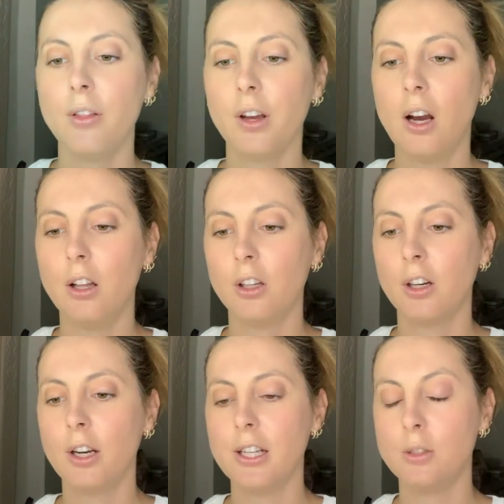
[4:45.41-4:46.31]
The
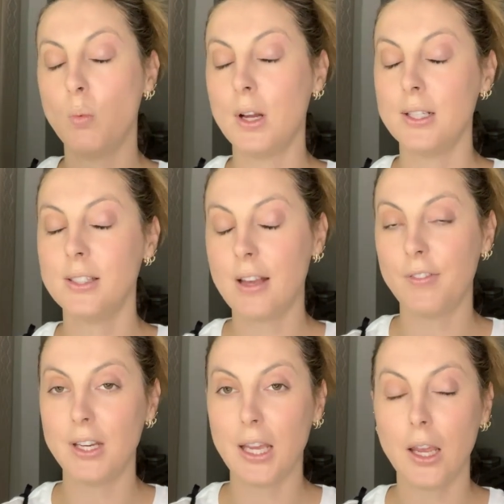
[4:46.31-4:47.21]
color is
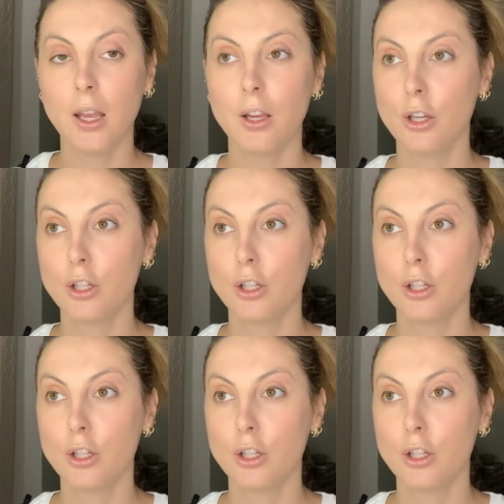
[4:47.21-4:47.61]
170.